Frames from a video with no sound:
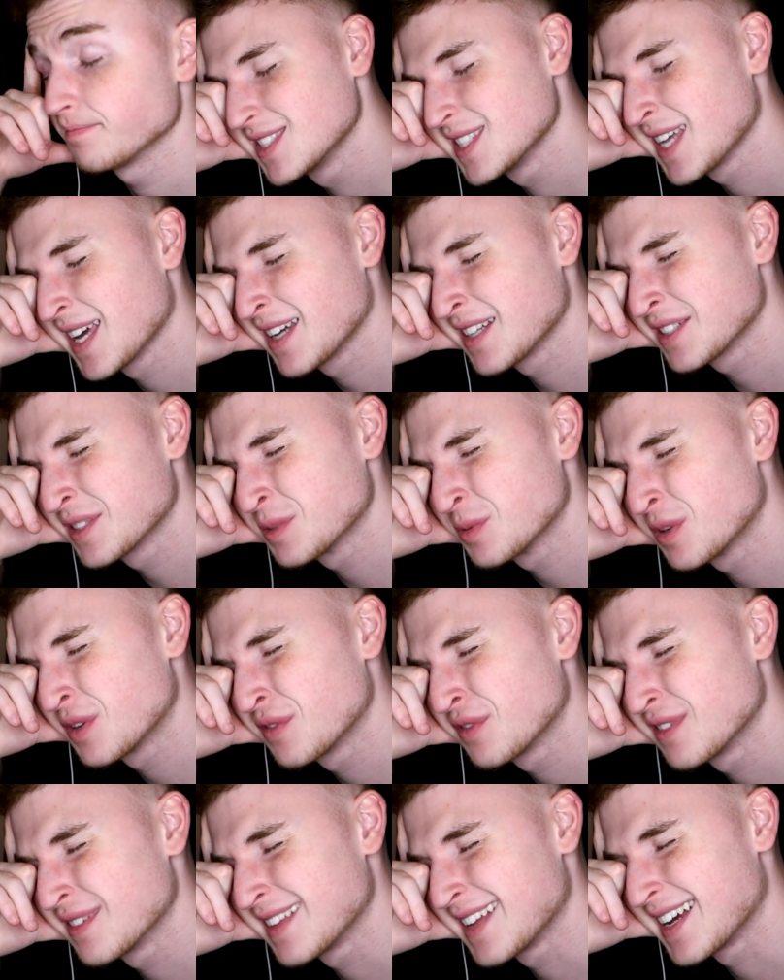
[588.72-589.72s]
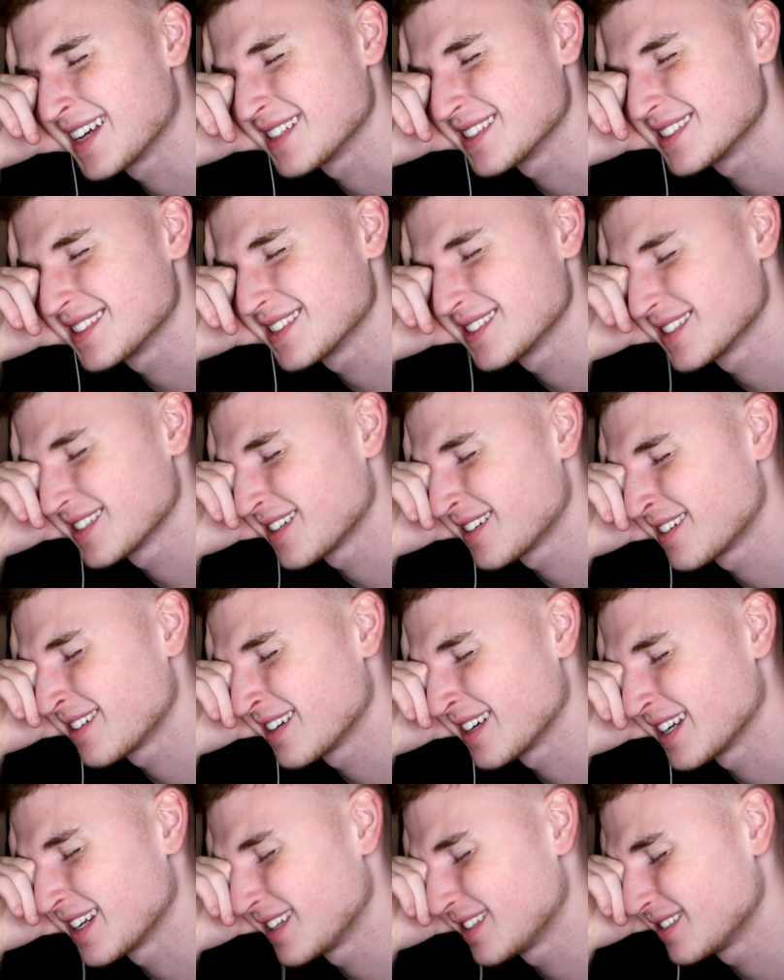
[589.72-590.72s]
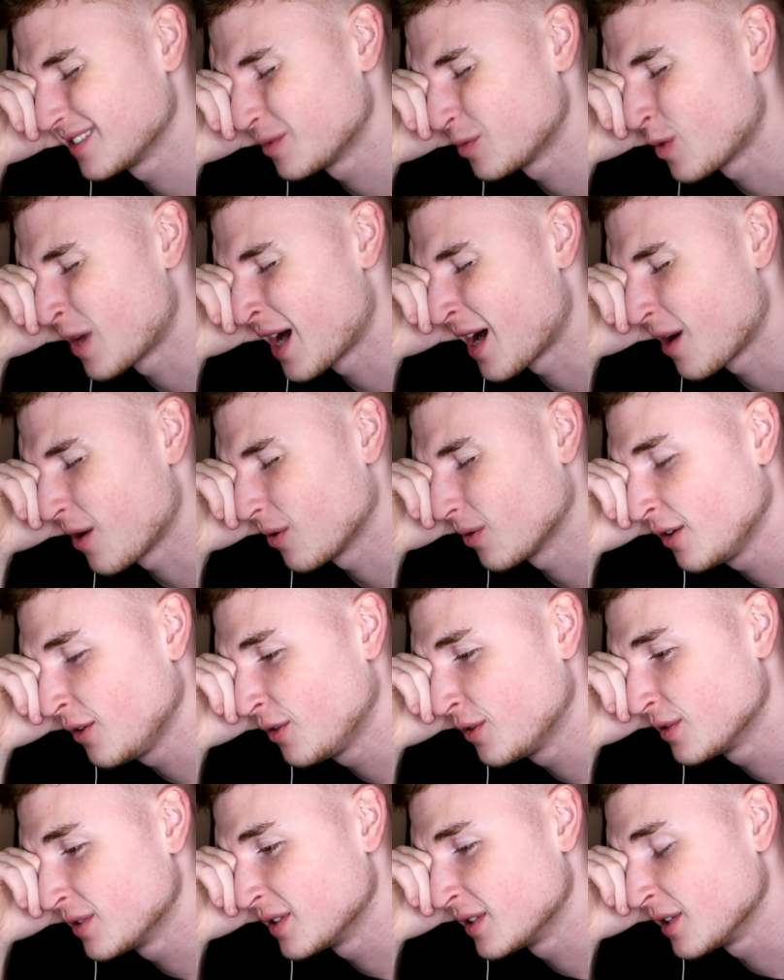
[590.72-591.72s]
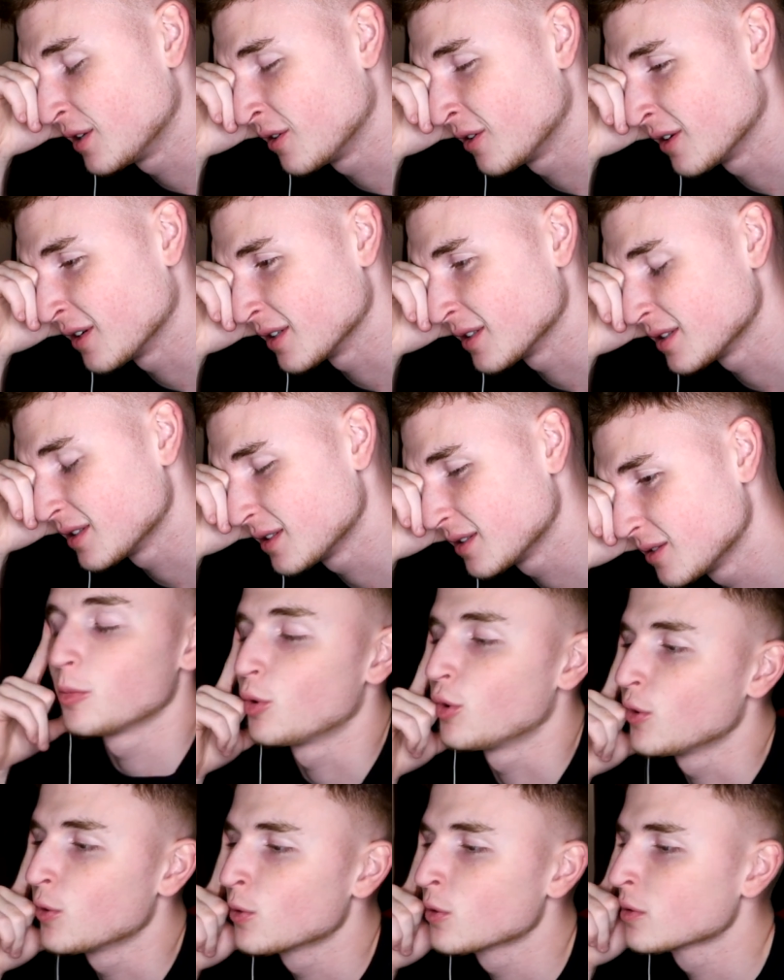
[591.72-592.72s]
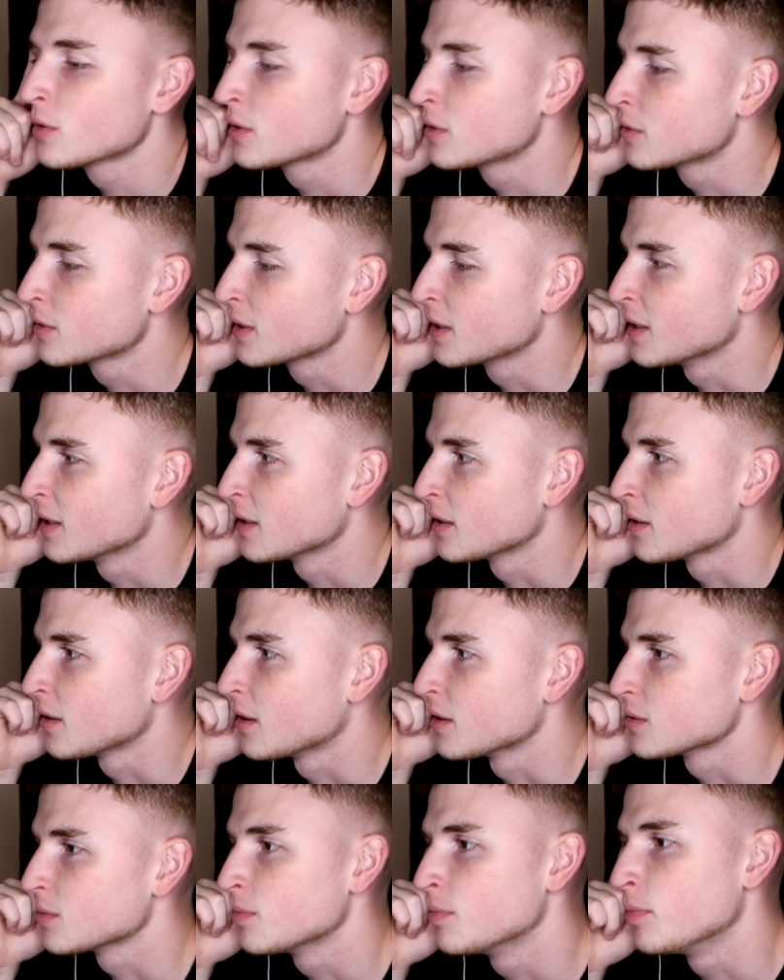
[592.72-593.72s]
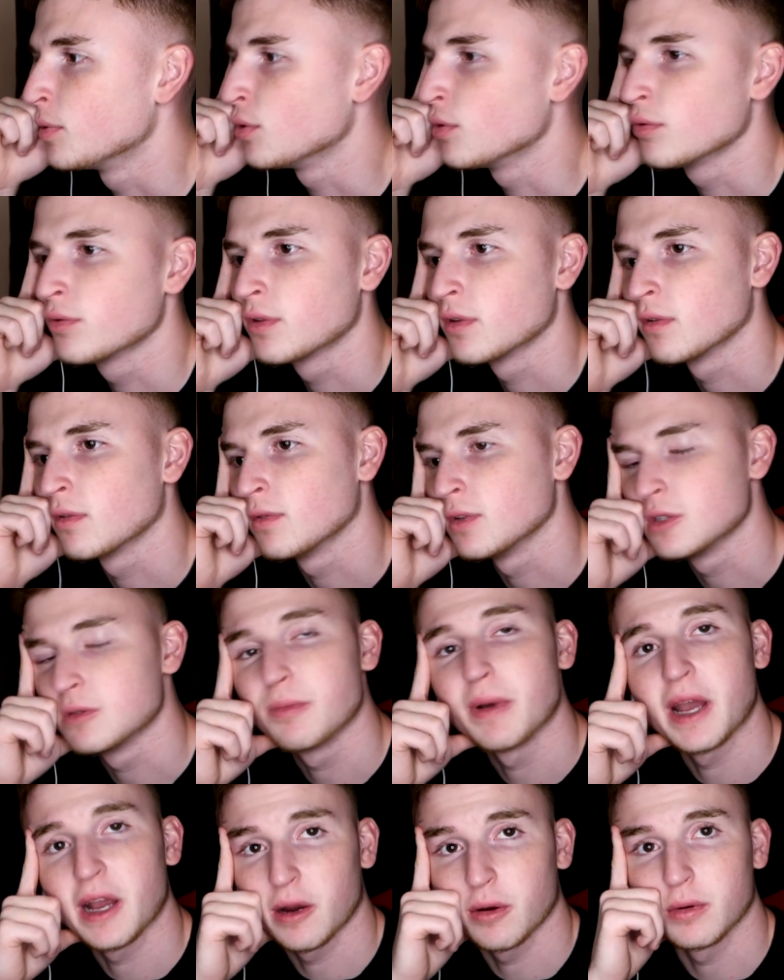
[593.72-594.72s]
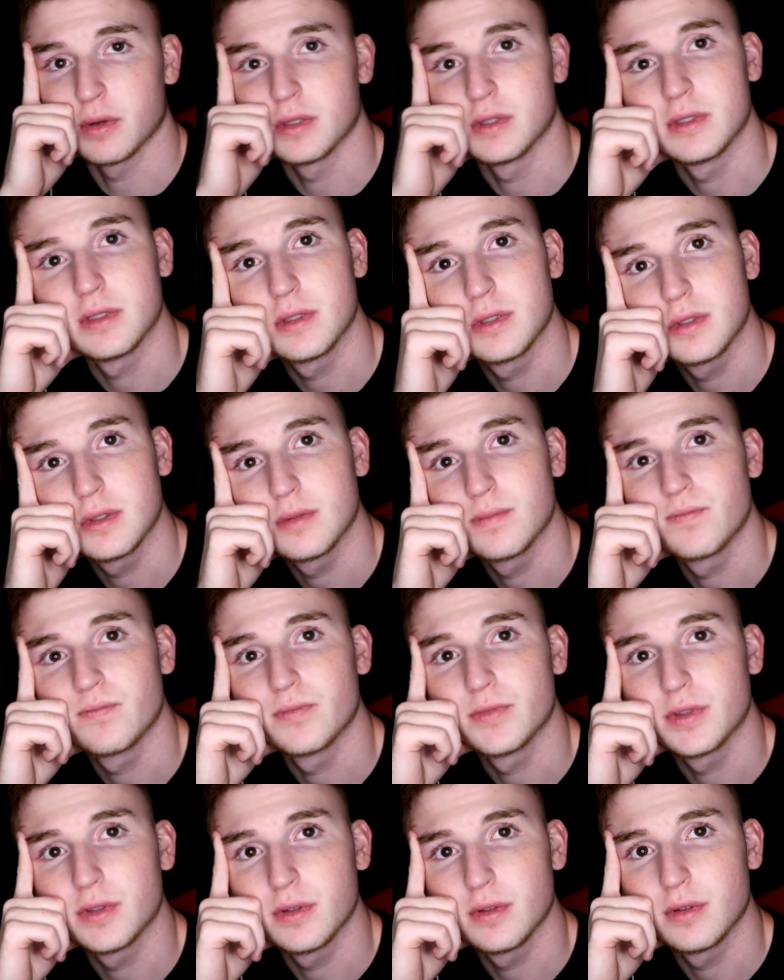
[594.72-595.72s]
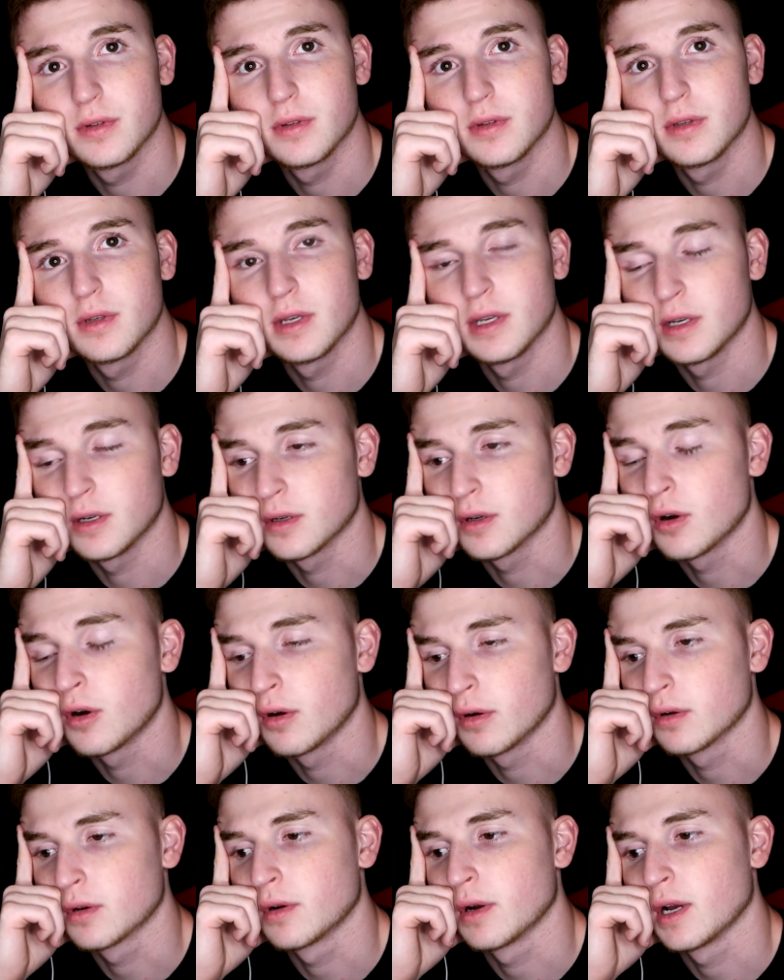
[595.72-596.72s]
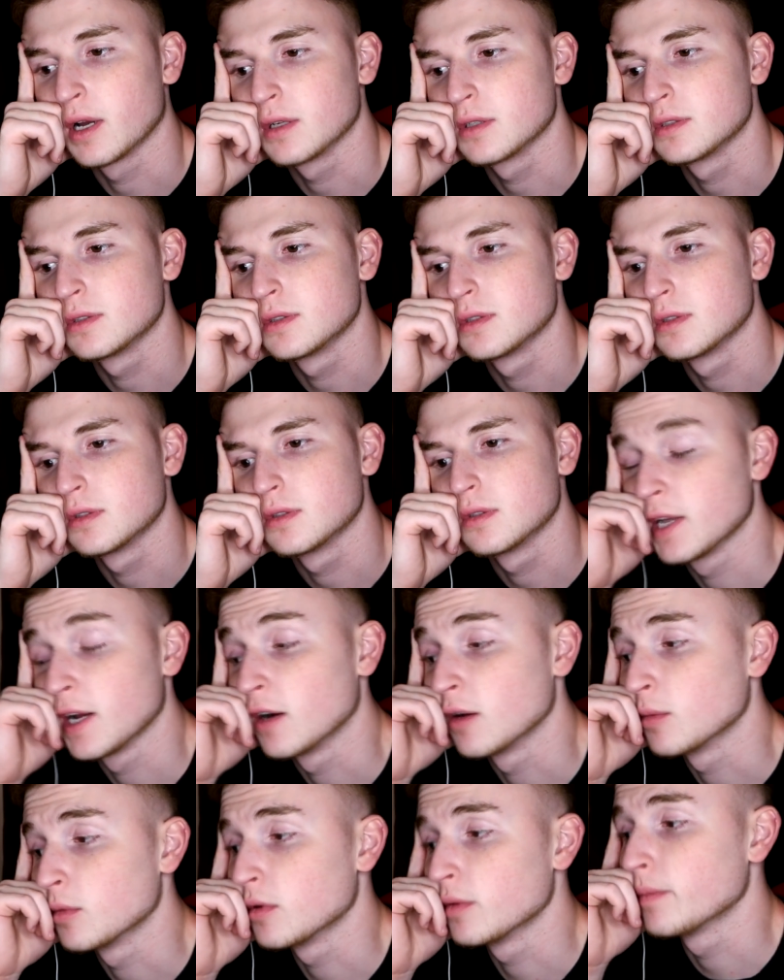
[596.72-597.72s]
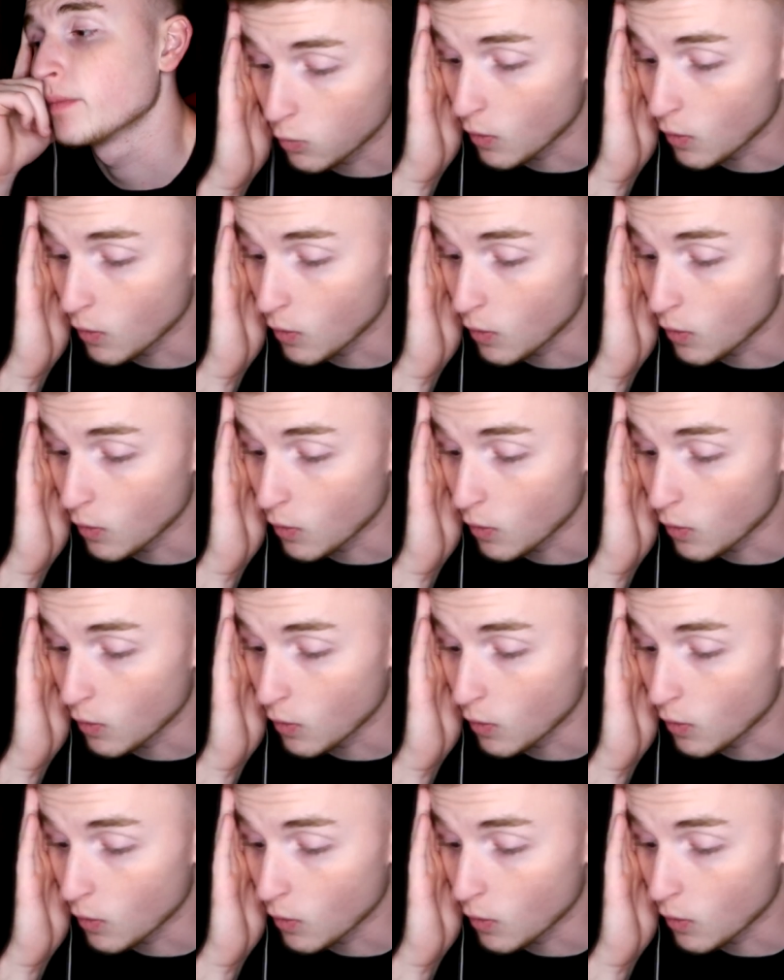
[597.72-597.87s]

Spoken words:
Saddest one for last. All right. Wow. Are you serious? Poor little kid lost both of his parents in a car crash. Terrible.